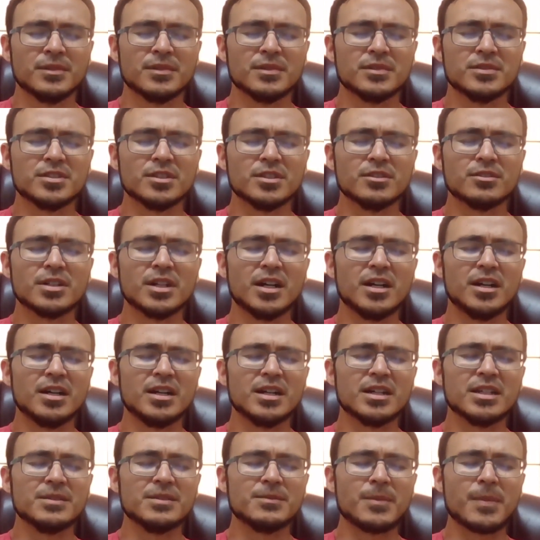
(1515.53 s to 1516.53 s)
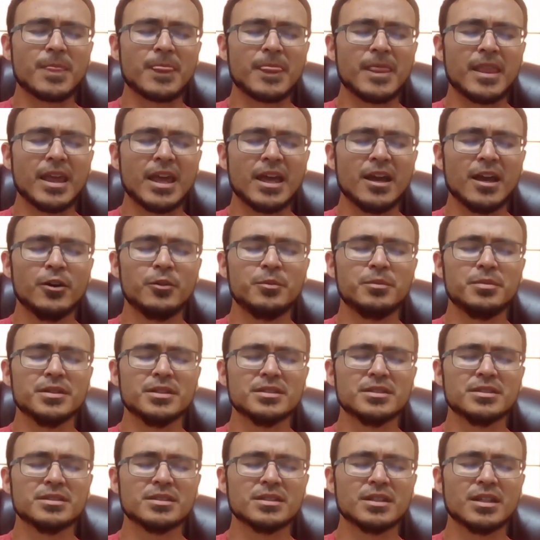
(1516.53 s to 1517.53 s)
So, God, help
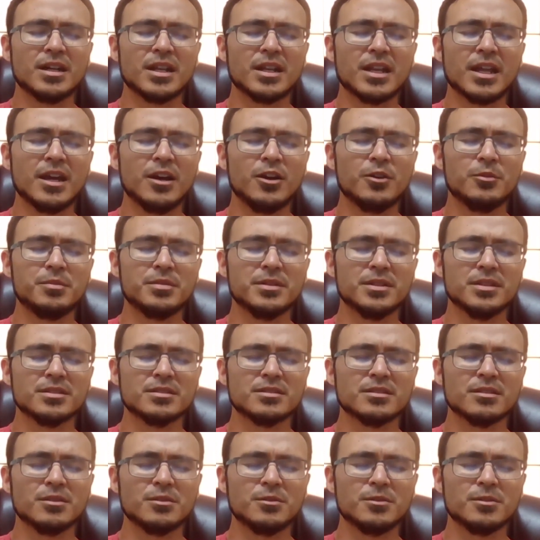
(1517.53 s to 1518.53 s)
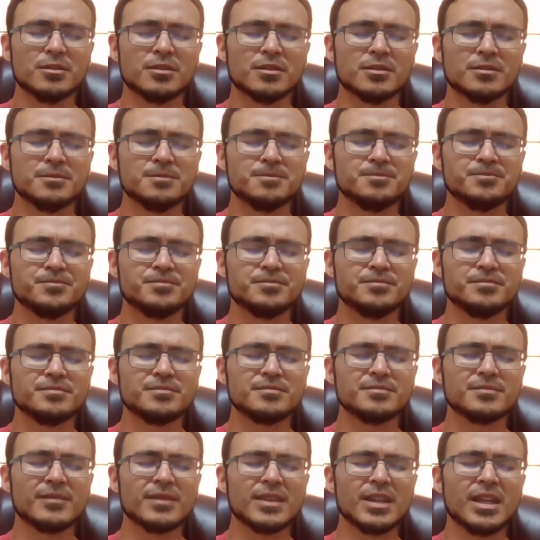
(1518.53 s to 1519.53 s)
us. God, help us, Lord,
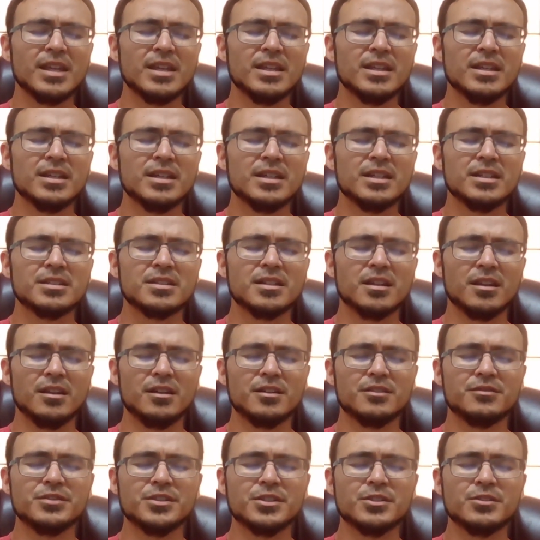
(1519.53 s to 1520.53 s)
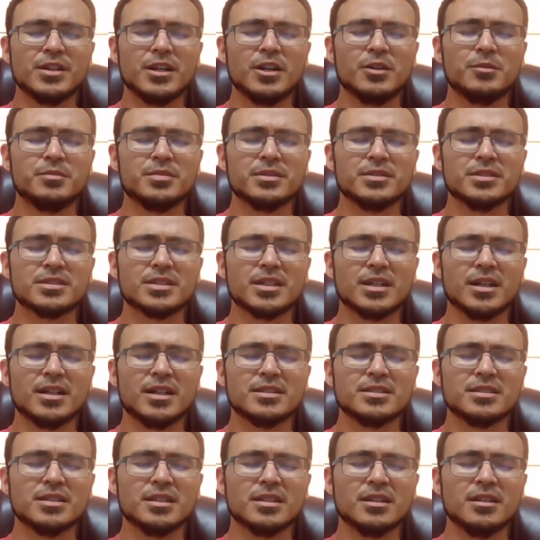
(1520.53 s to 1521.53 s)
to love you. Help us, God,
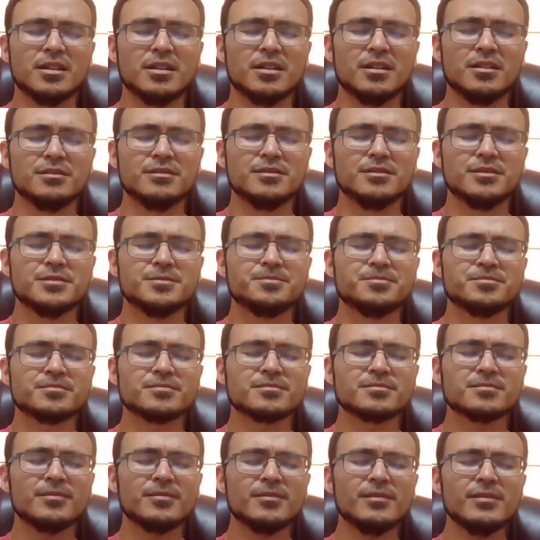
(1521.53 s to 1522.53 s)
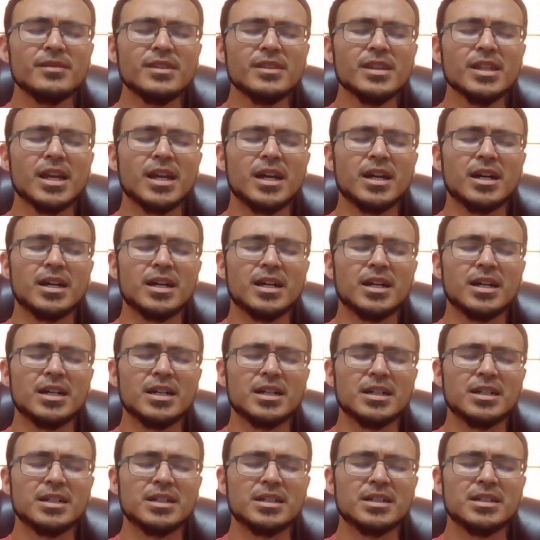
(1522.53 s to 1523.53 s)
to love uh,
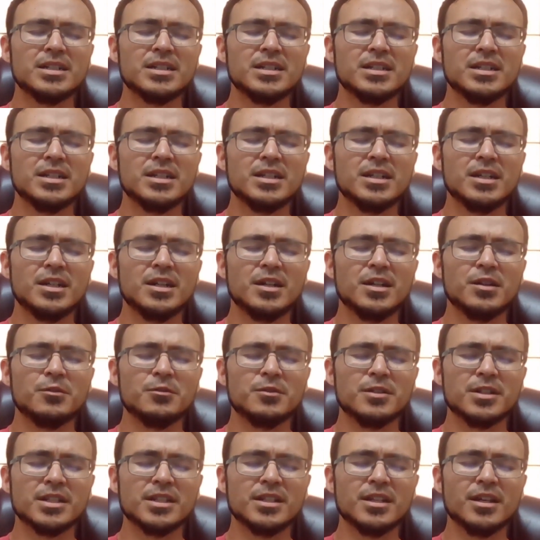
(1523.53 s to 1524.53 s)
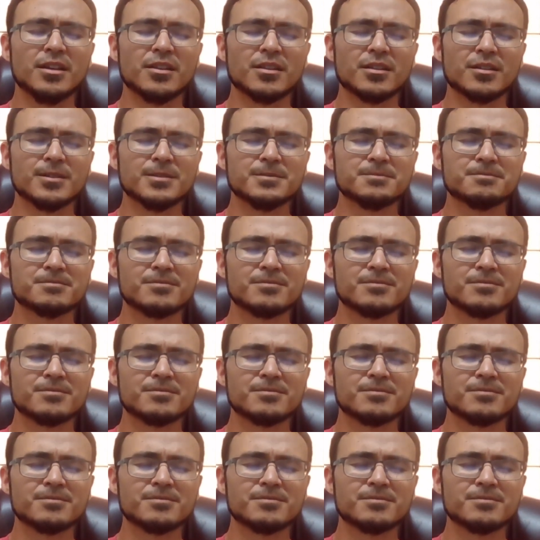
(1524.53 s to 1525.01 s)
one another.